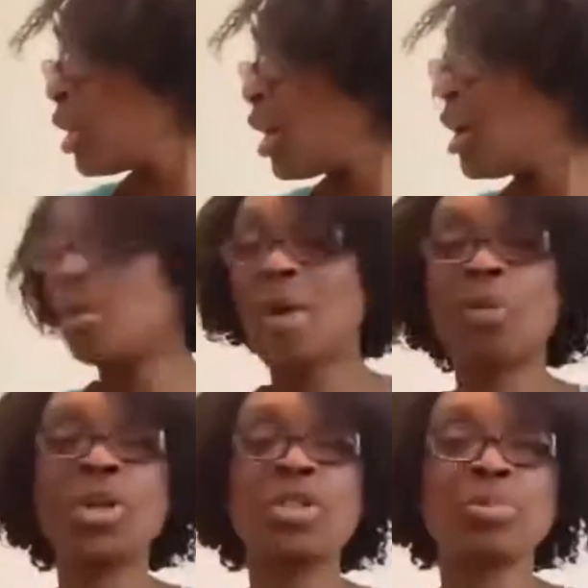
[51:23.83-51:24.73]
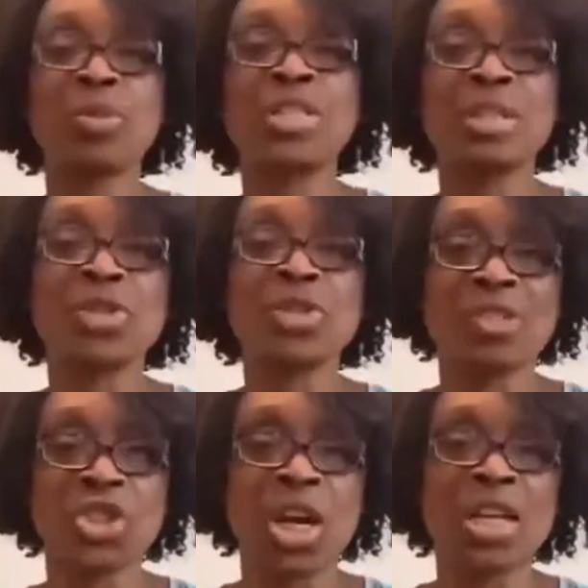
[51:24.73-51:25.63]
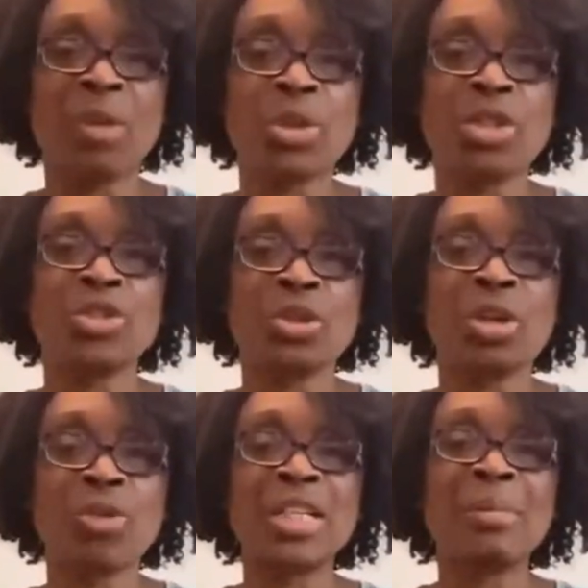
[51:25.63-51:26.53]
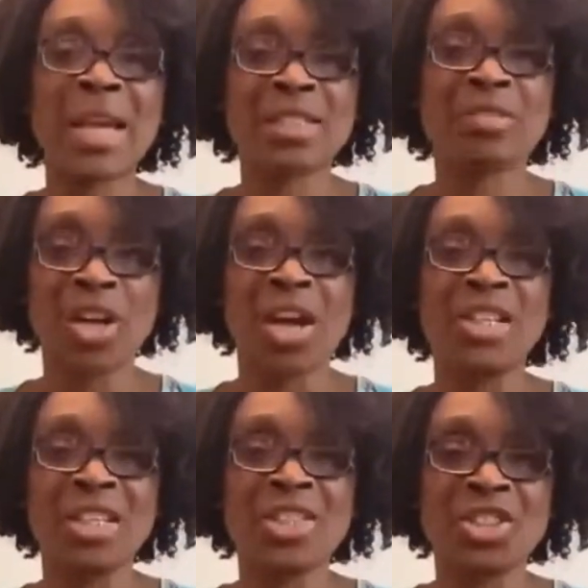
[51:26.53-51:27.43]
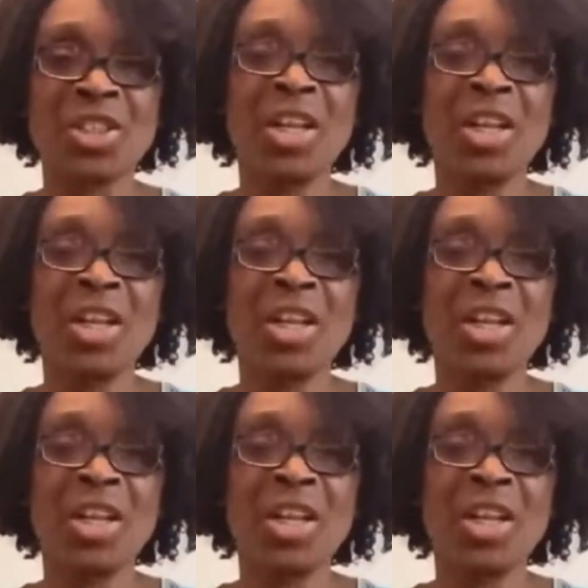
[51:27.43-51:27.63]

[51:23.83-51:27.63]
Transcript: I want to spread some sunshine. I want to do a random act of kindness